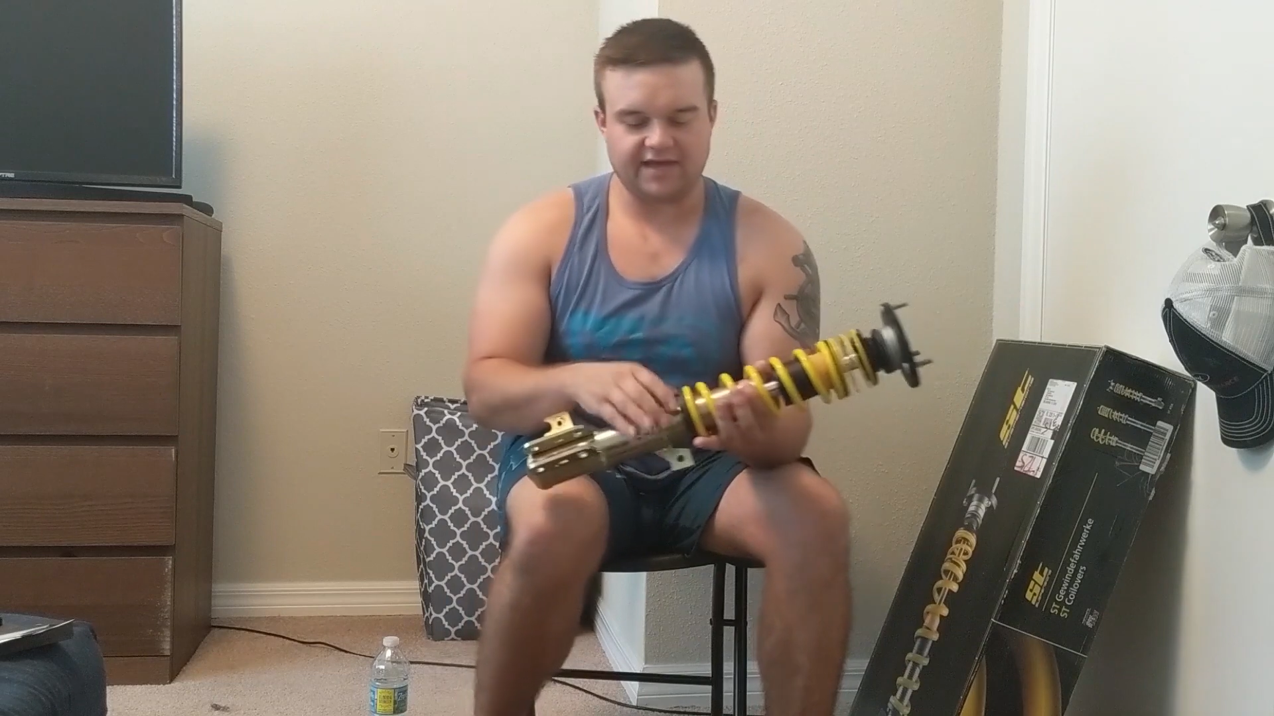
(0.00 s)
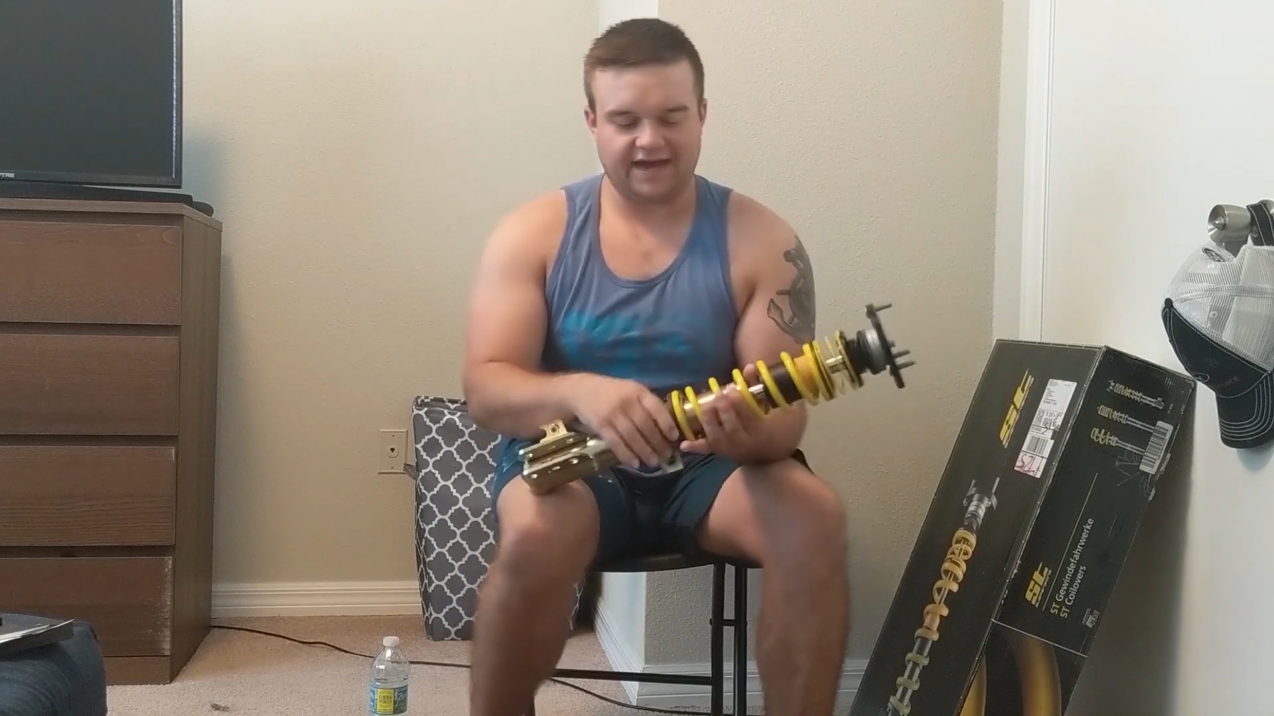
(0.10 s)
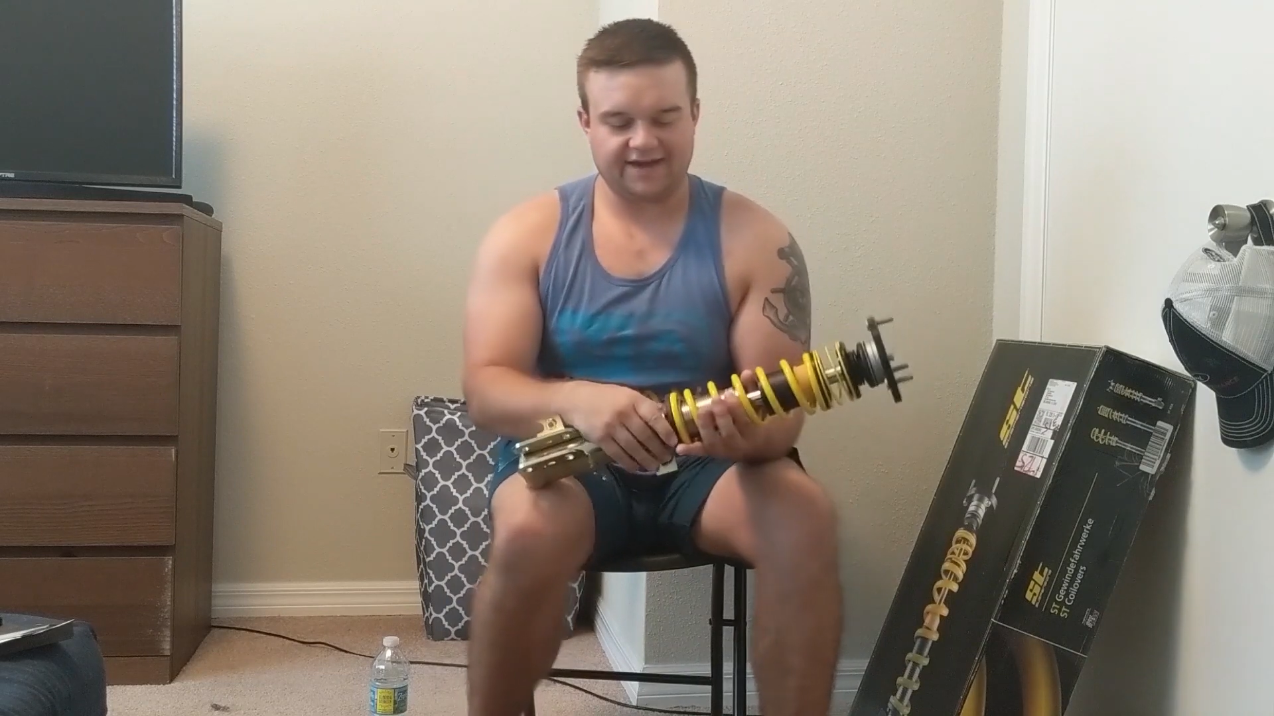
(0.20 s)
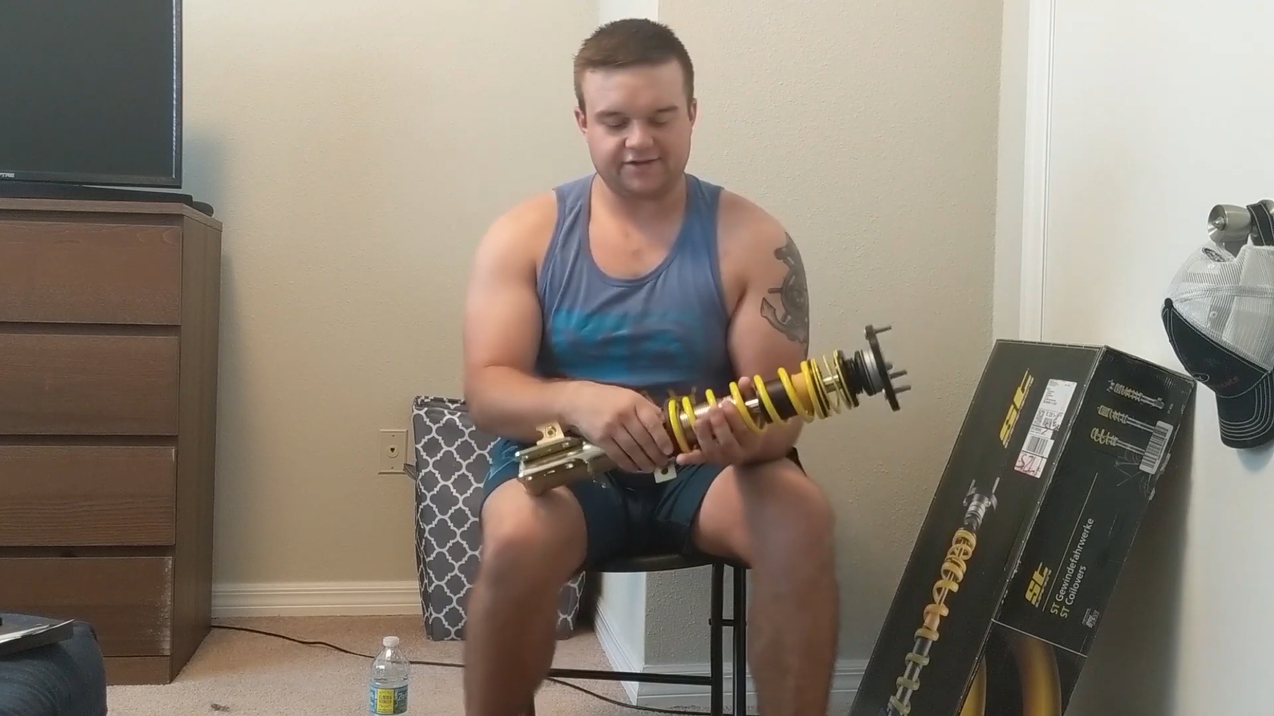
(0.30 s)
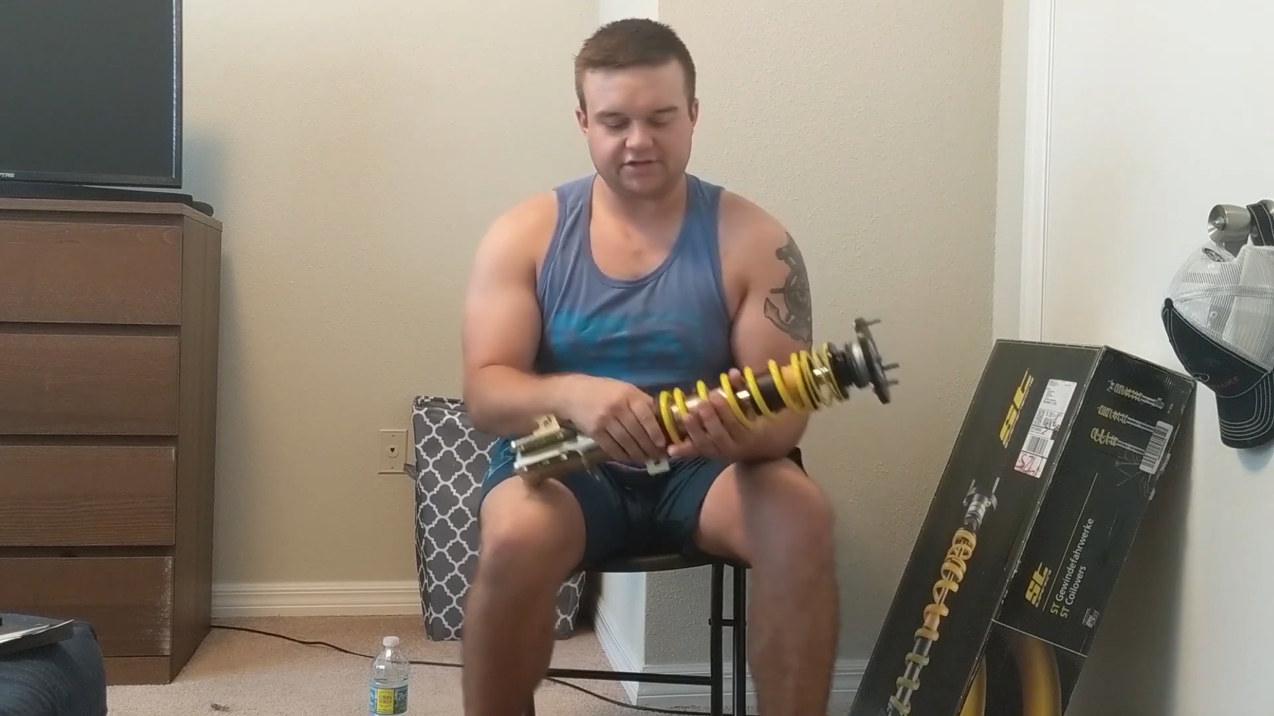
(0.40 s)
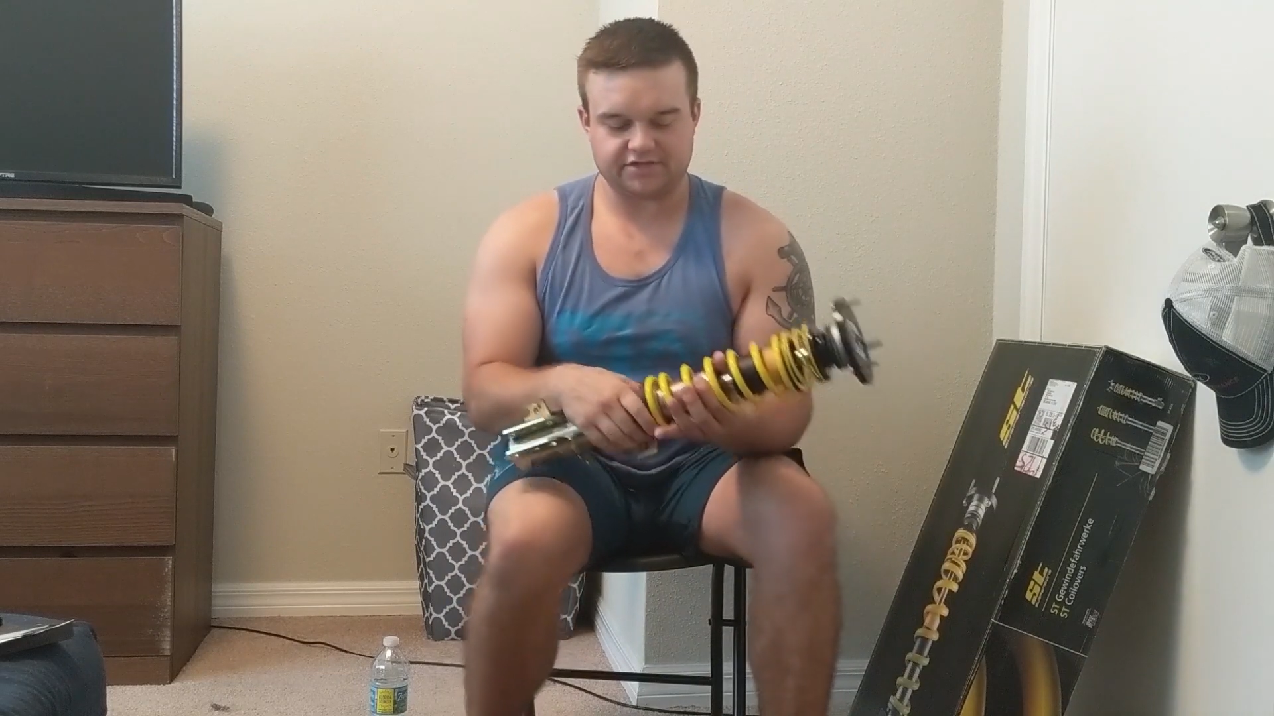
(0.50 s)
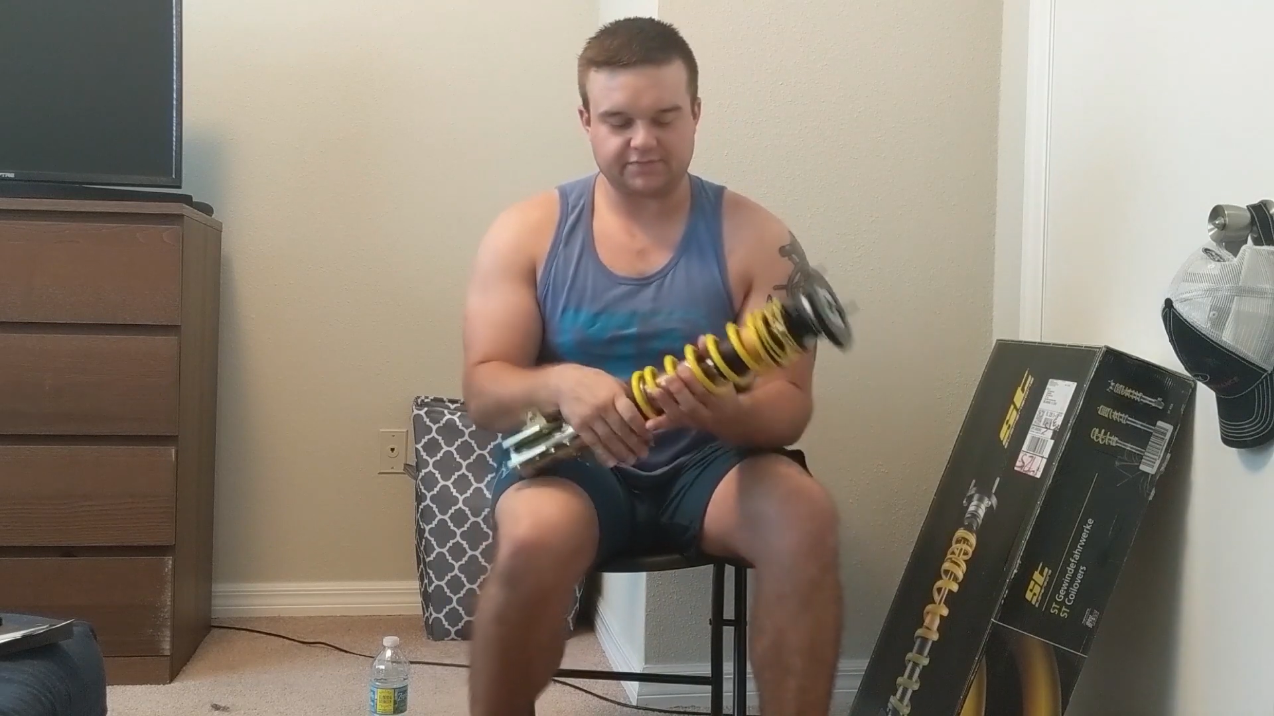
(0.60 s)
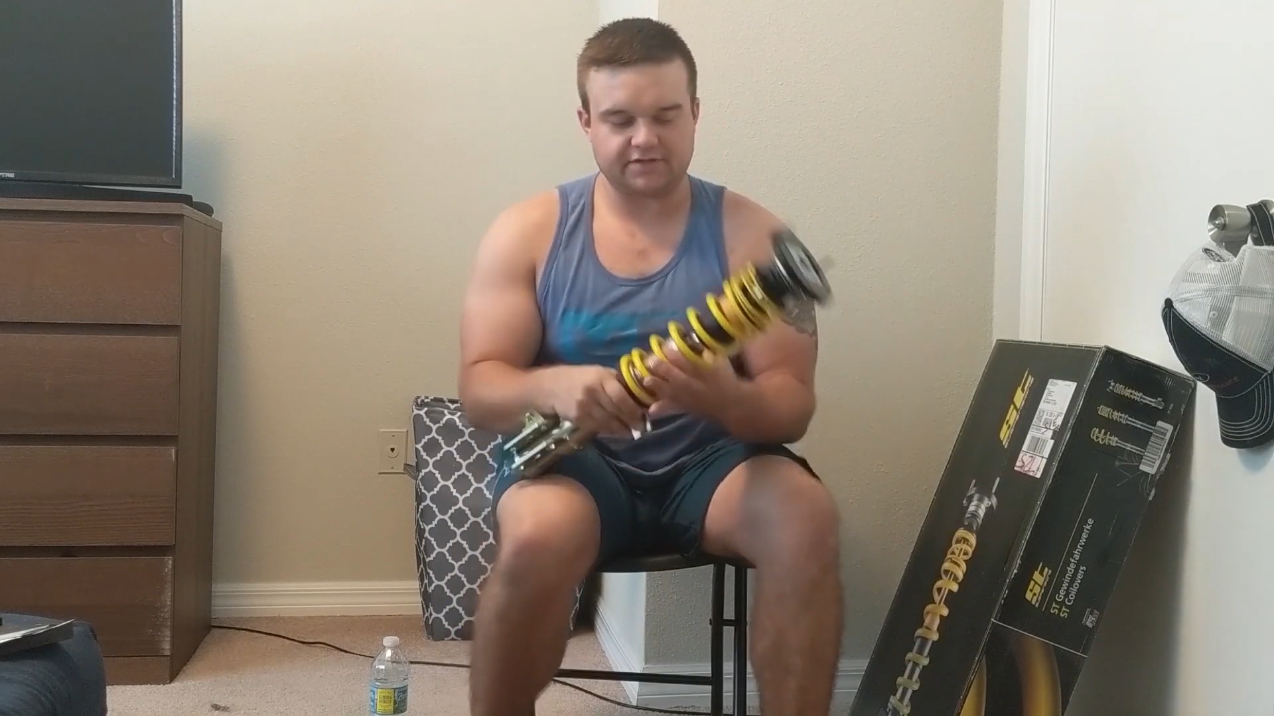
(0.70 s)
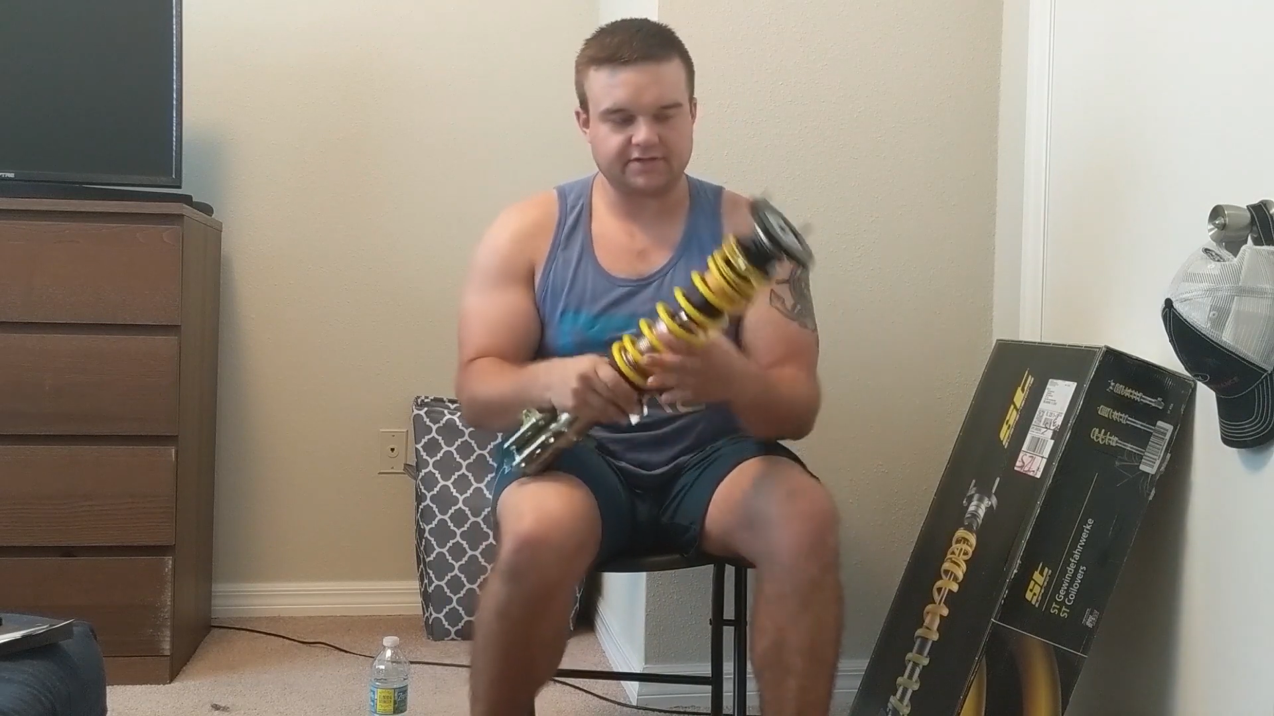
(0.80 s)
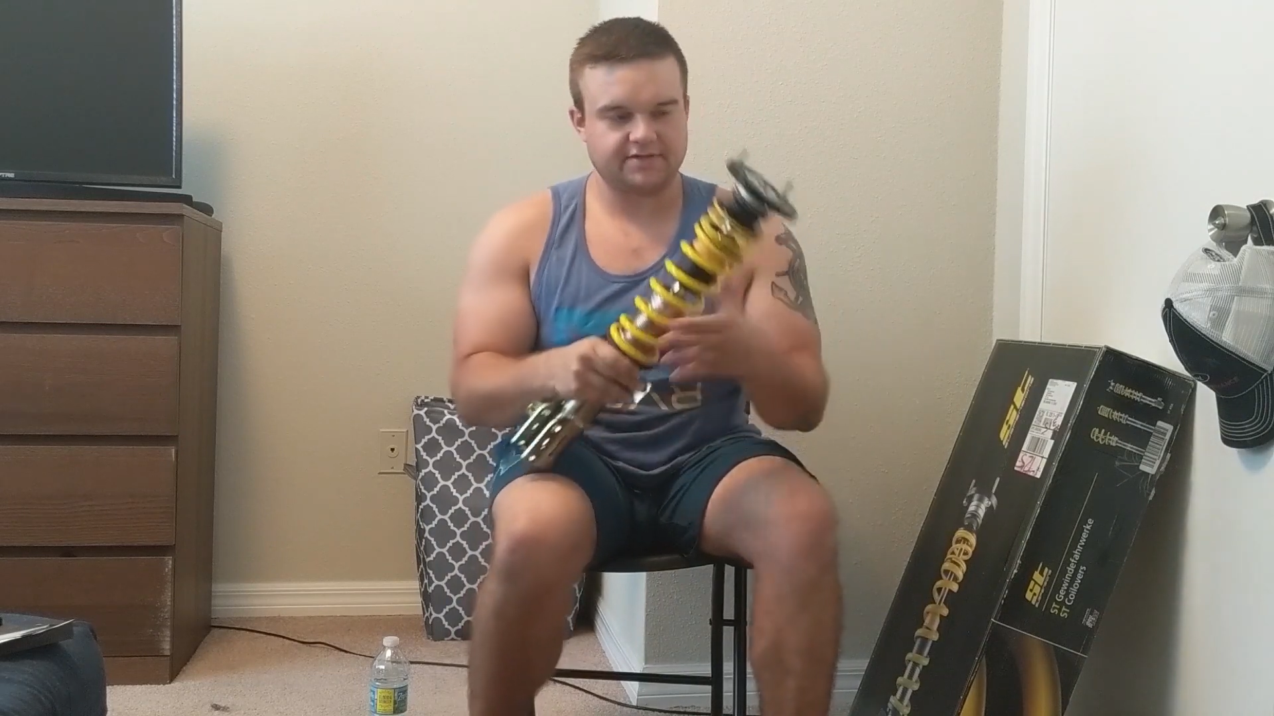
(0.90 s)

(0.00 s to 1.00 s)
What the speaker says: the height adjustment.